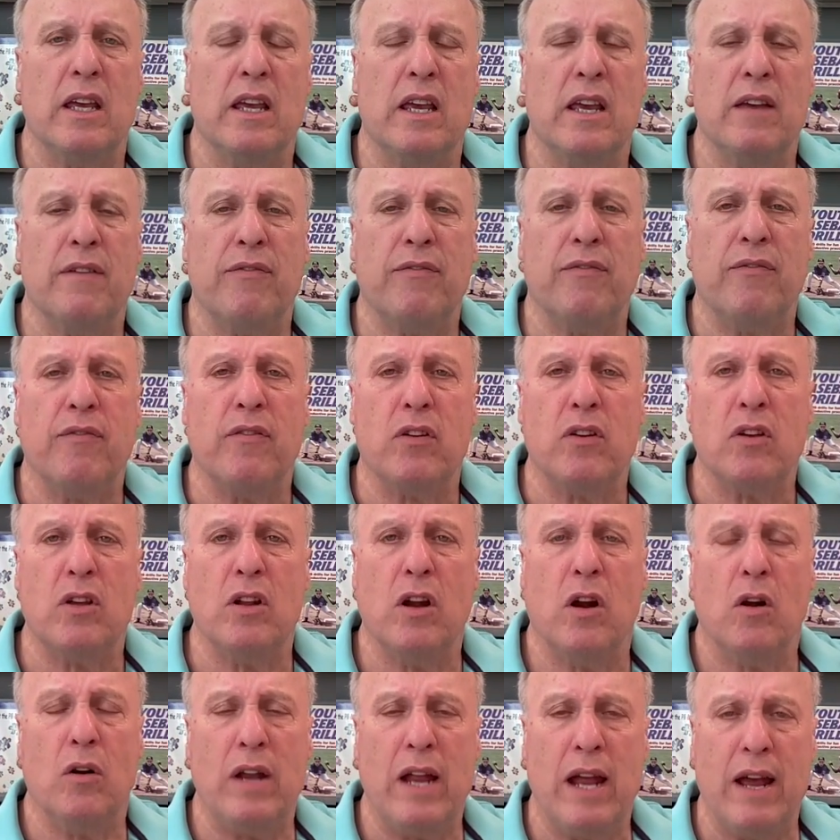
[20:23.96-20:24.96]
If you
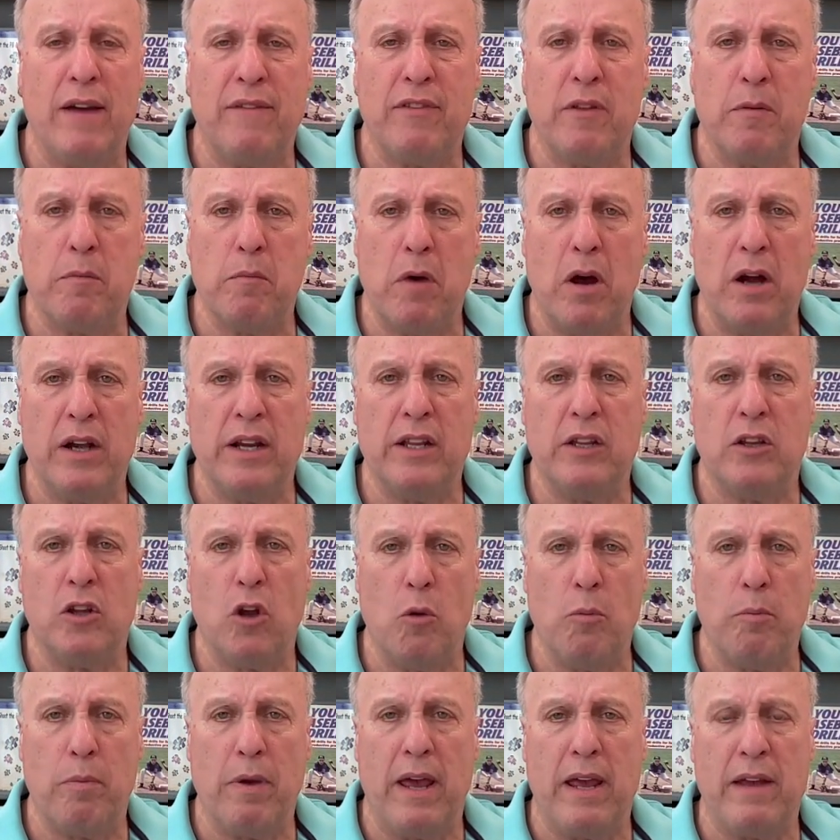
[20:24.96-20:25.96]
don't have the money,
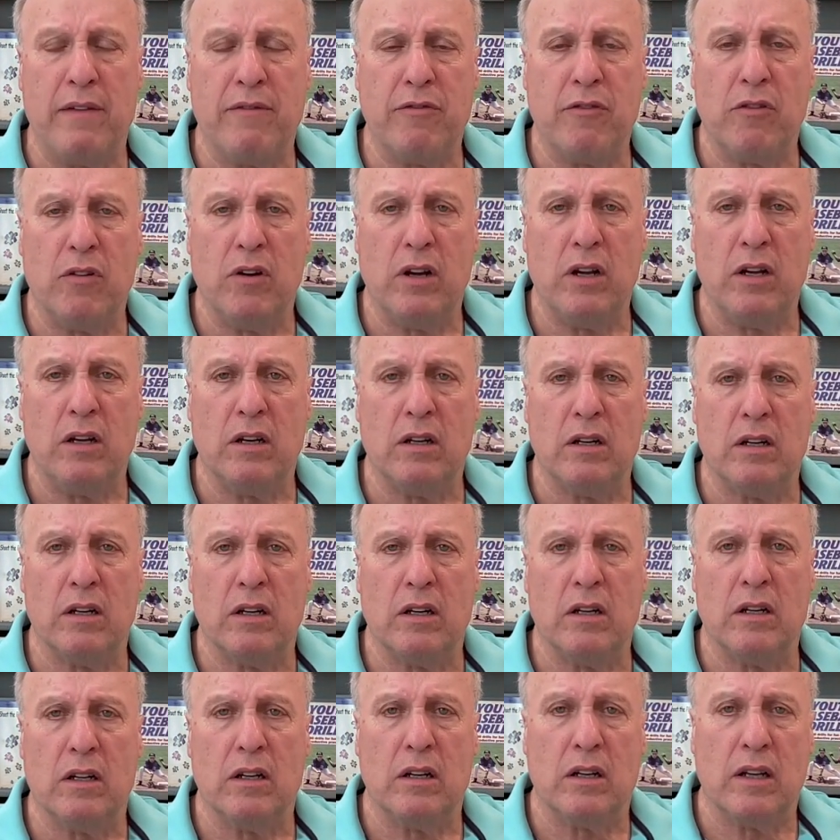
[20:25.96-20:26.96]
don't pay for it.
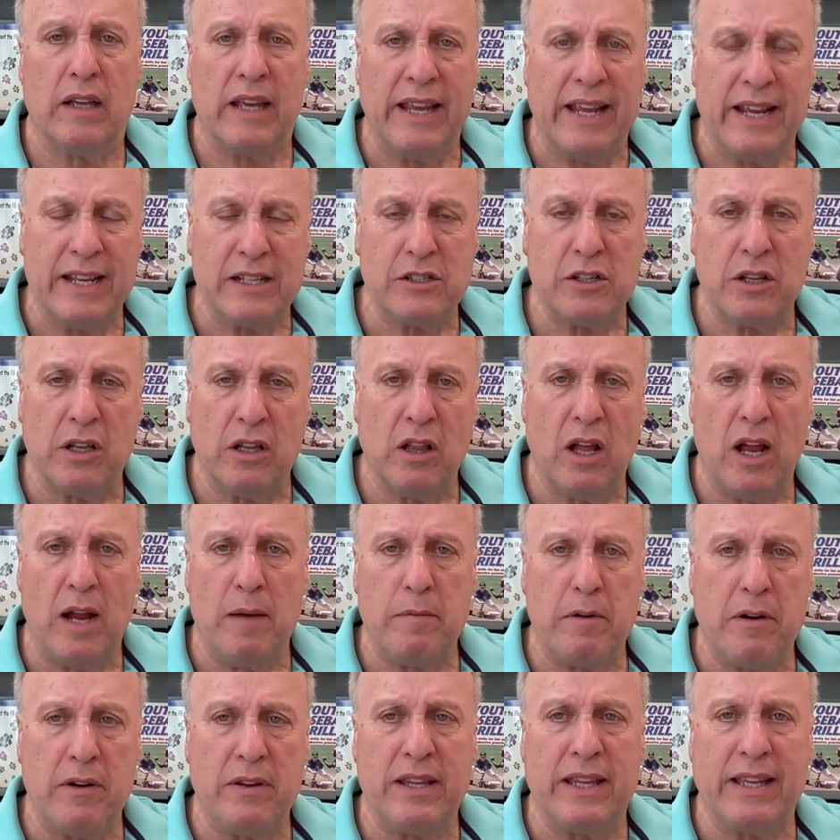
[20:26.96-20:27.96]
Ask your
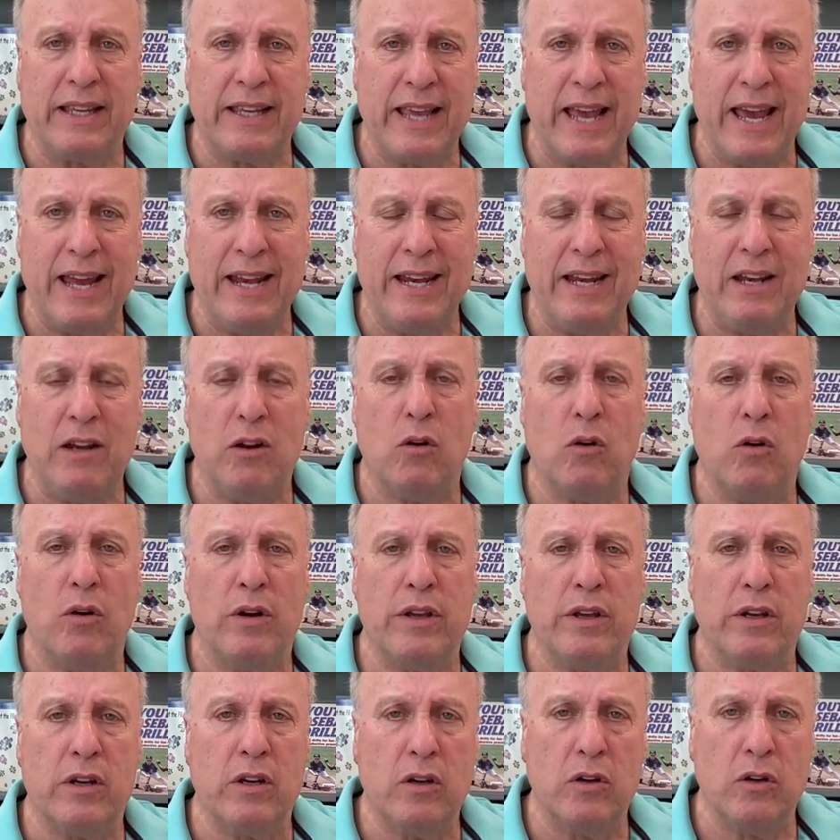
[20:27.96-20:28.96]
library to get it, or
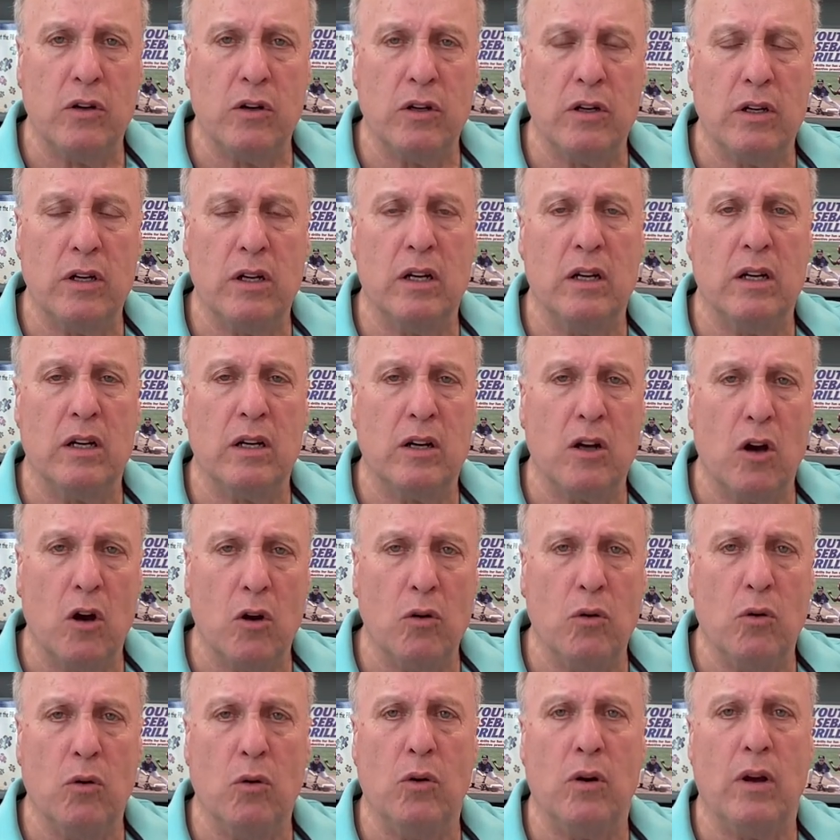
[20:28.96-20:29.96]
you could
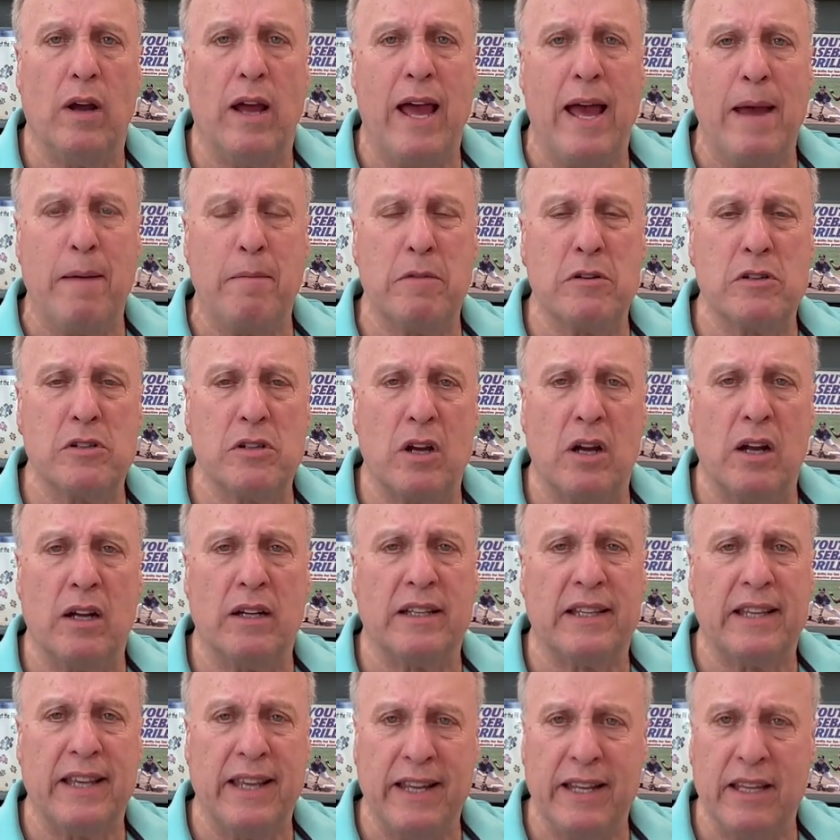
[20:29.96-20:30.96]
go to
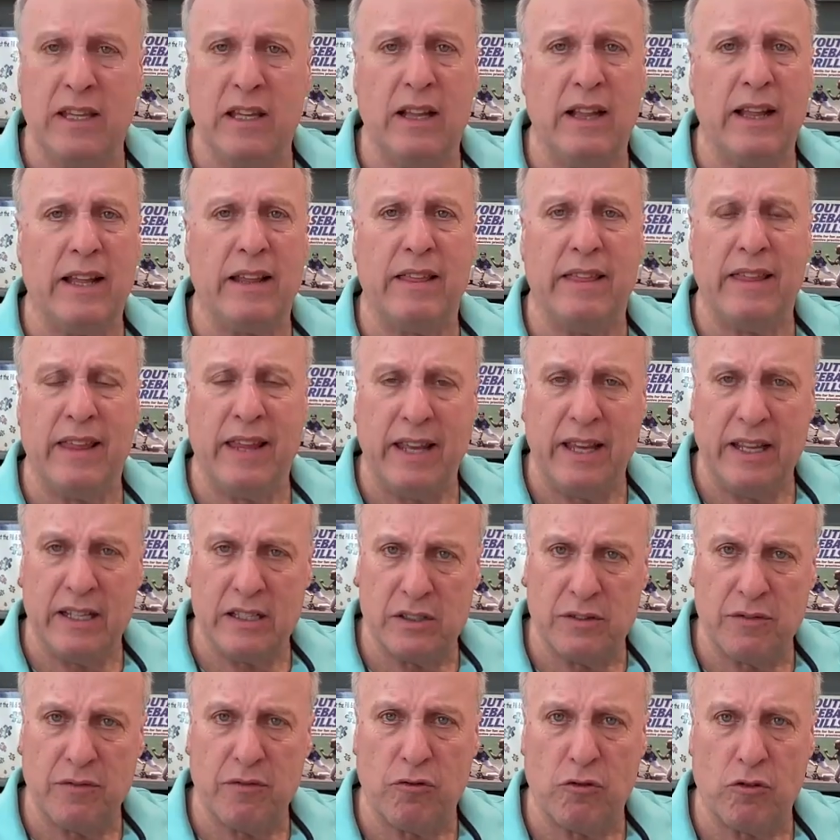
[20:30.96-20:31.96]
Amazon Kindle. I think
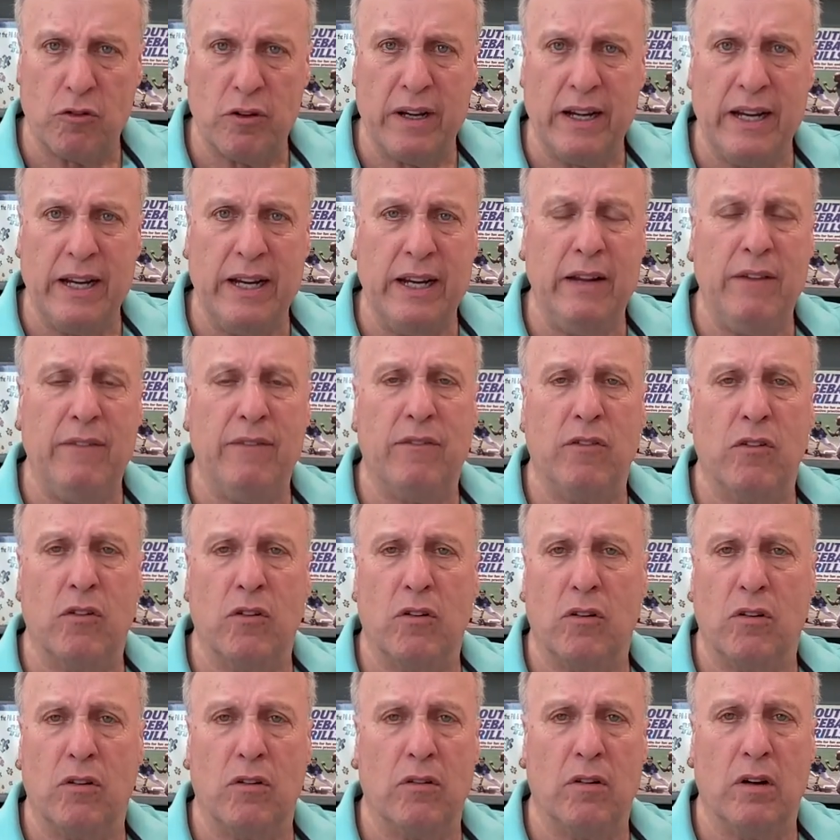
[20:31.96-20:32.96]
it's free
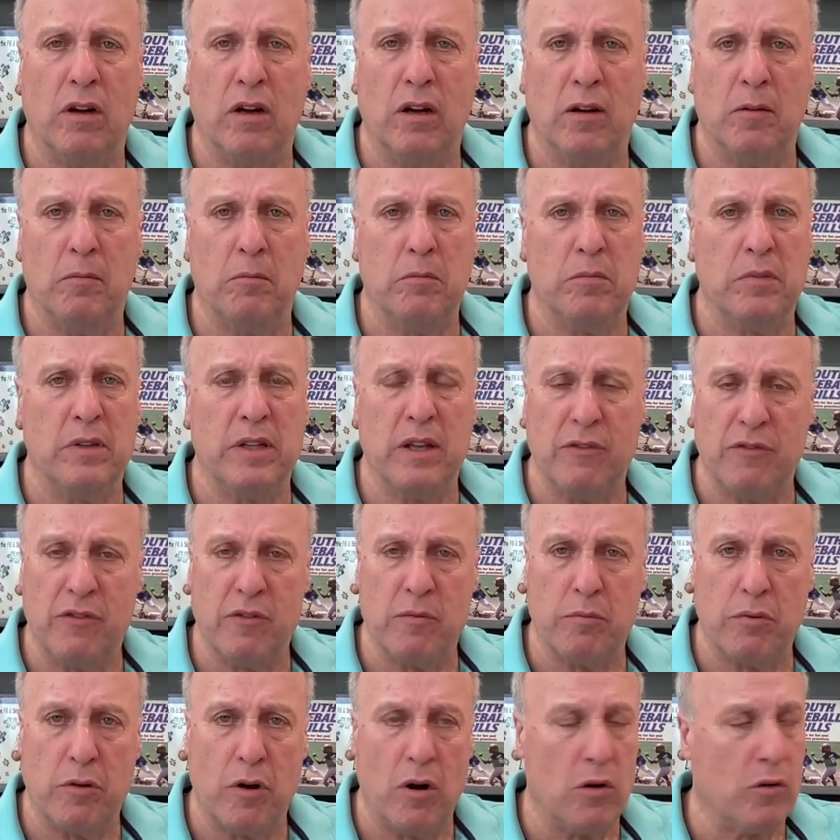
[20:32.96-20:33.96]
for
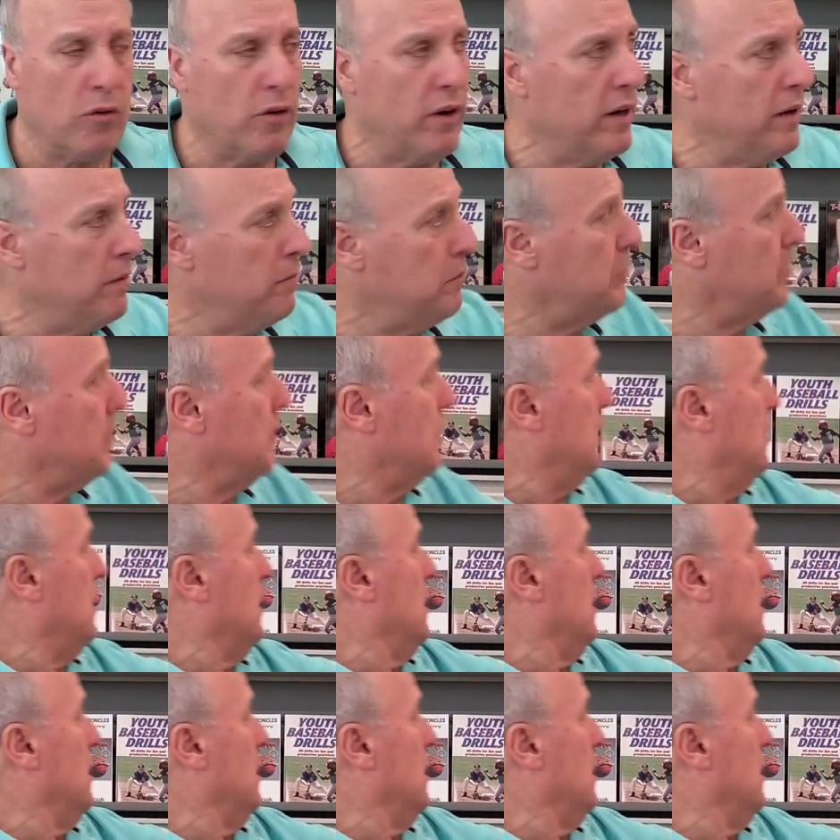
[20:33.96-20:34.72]
different programs.